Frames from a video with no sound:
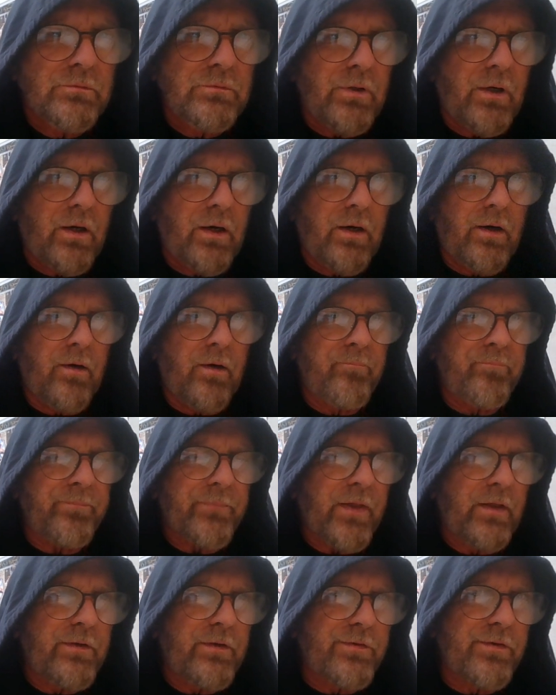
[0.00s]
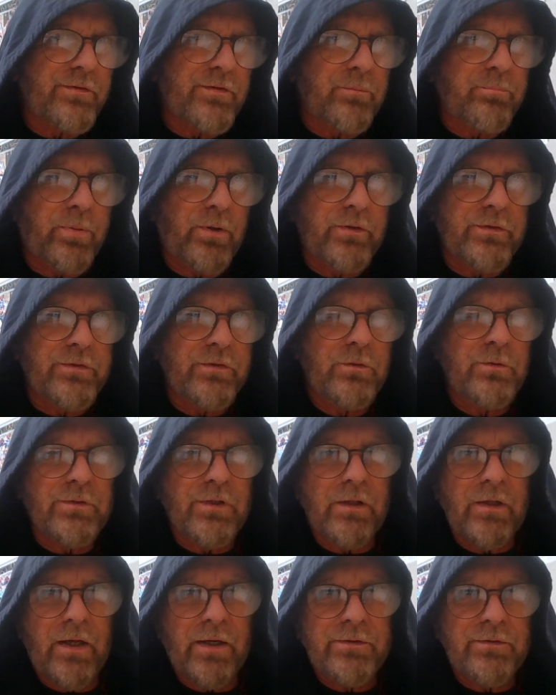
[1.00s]
And this is a person who's
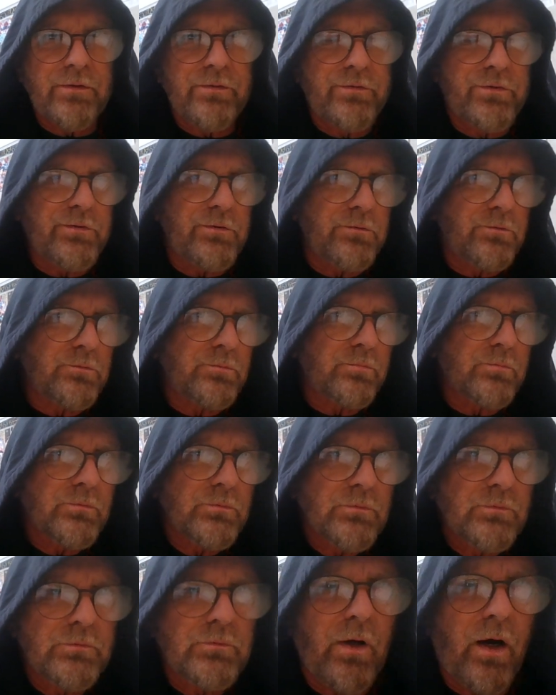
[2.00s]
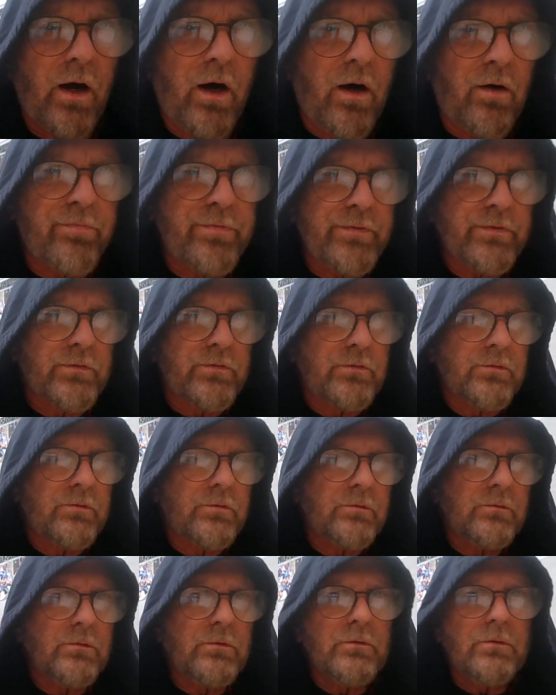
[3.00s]
elected to office.
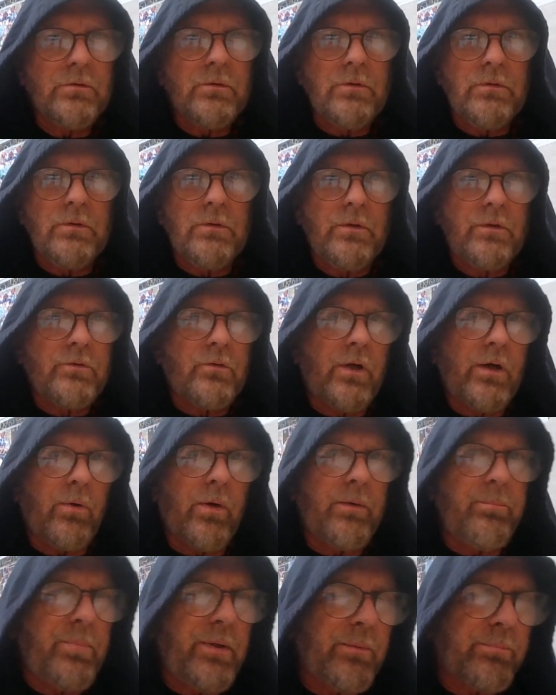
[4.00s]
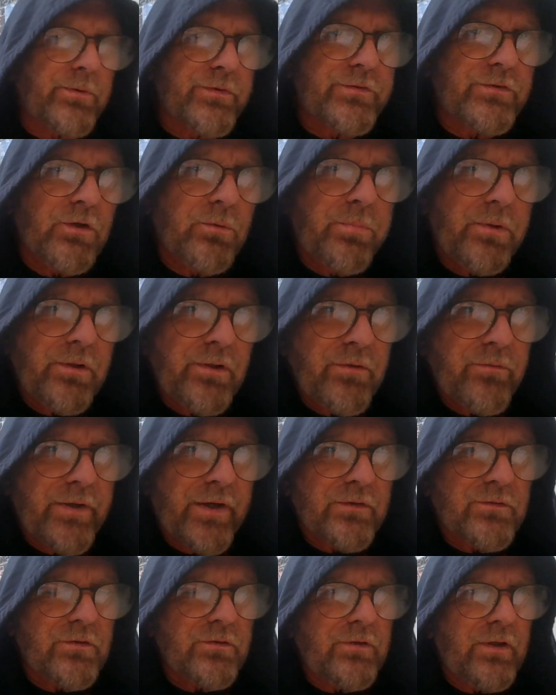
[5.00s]
So anyway, people still believe
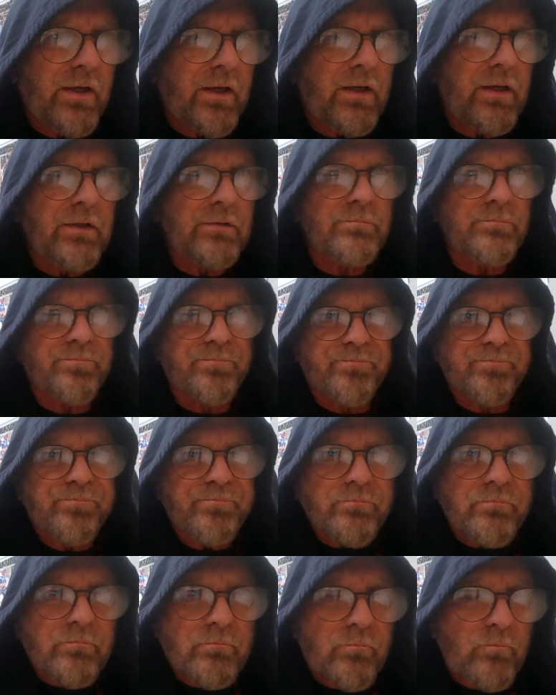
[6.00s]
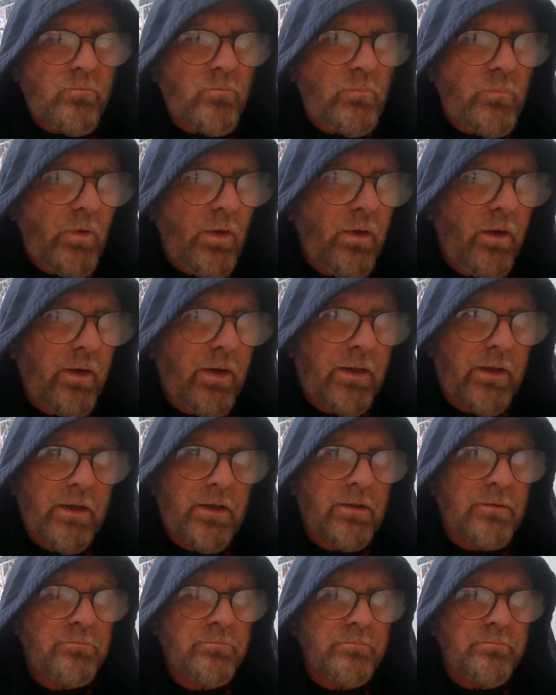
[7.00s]
that today.
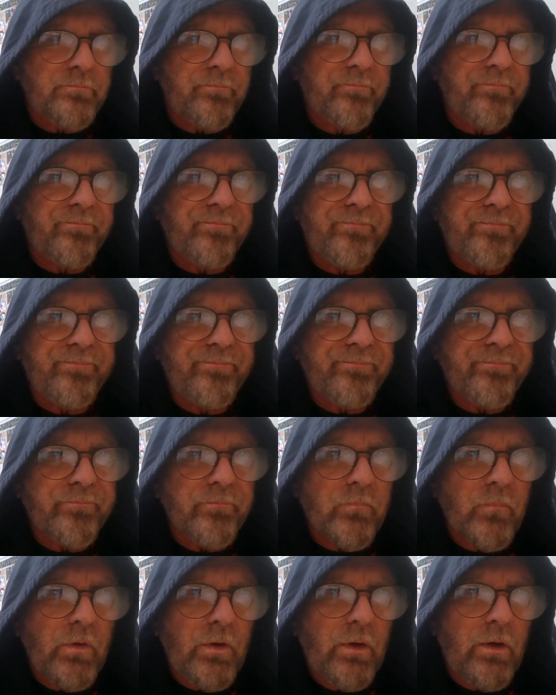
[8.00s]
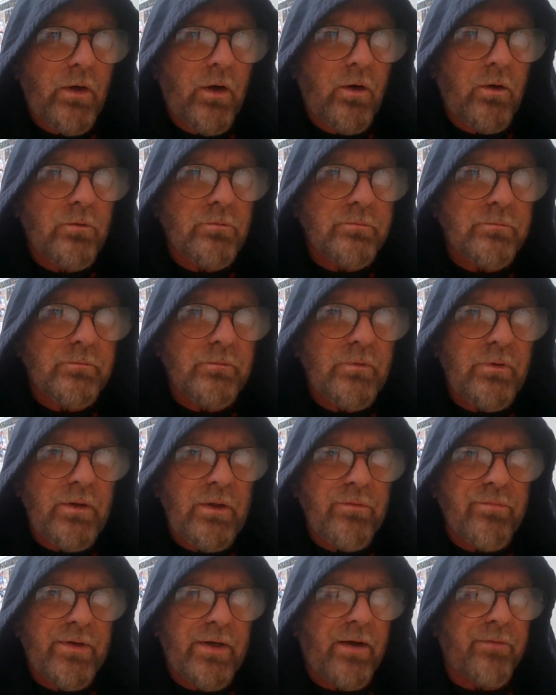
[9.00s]
Um, you know,
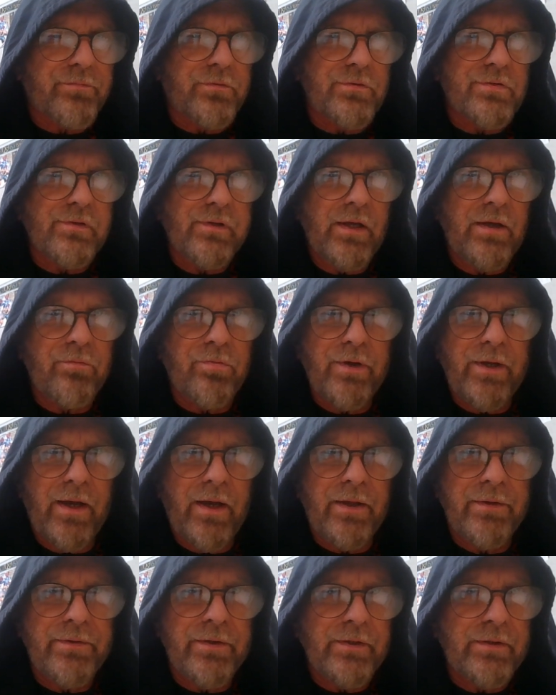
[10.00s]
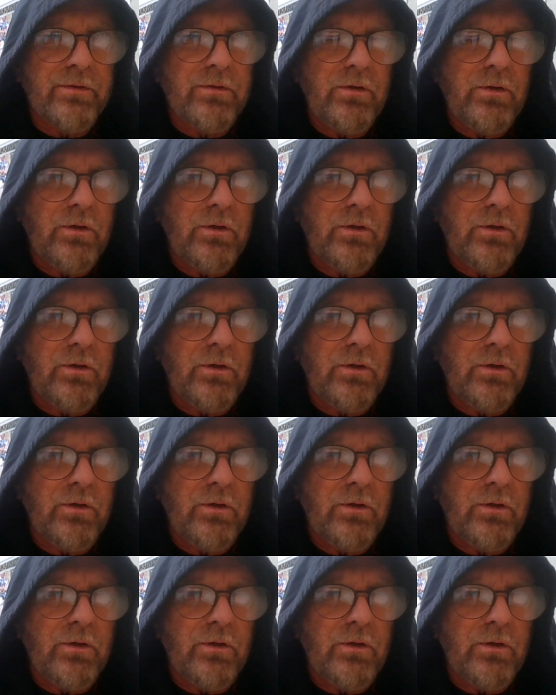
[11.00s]
Even after slavery ended,